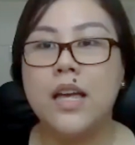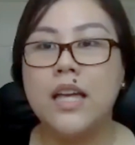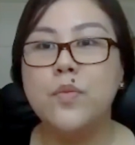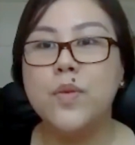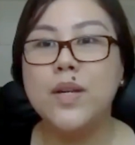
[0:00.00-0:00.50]

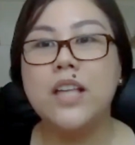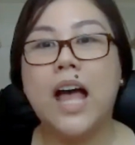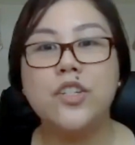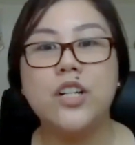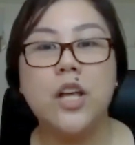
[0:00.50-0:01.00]
it was
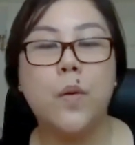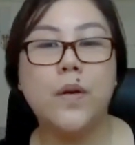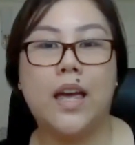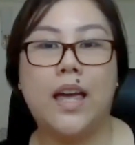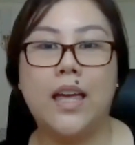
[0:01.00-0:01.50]
actually
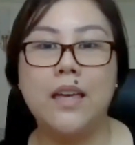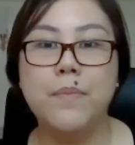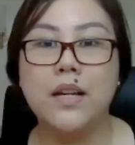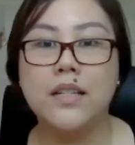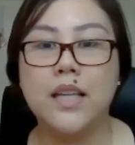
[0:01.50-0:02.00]
okay
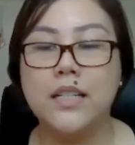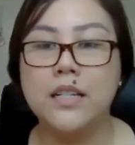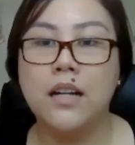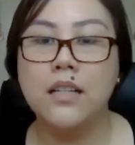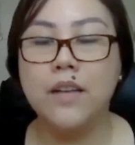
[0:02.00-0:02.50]
because I
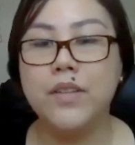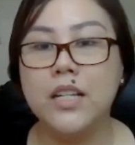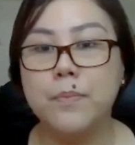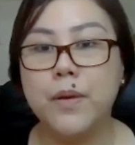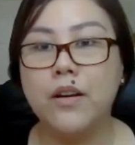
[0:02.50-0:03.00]
did not have an
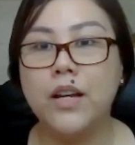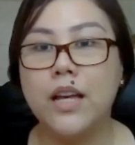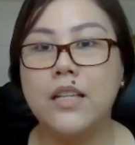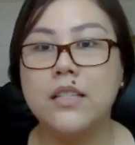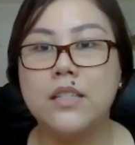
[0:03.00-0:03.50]

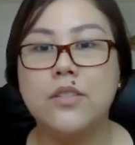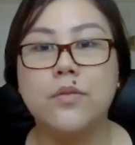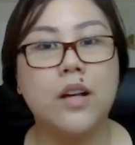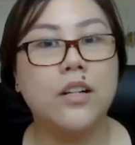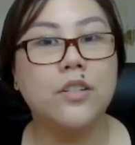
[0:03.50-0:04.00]
experience.
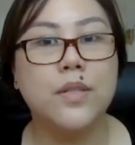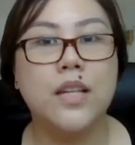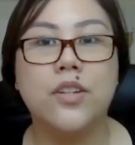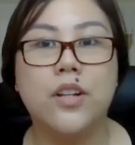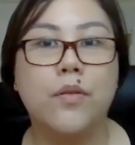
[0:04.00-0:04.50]
$2 was
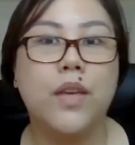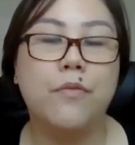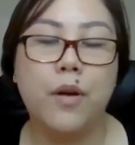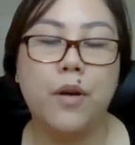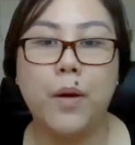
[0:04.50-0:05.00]
actually okay
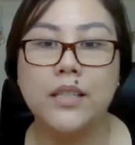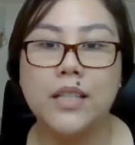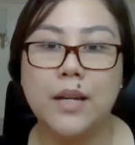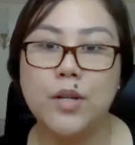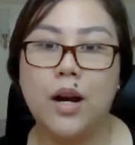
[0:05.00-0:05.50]
for a
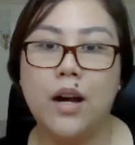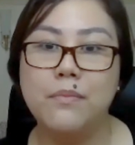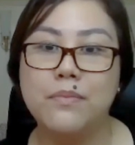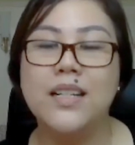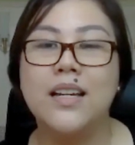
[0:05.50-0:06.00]
part-time
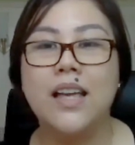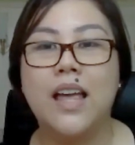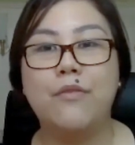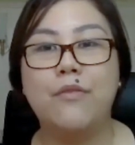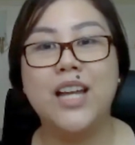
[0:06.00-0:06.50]
job
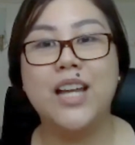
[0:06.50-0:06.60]
every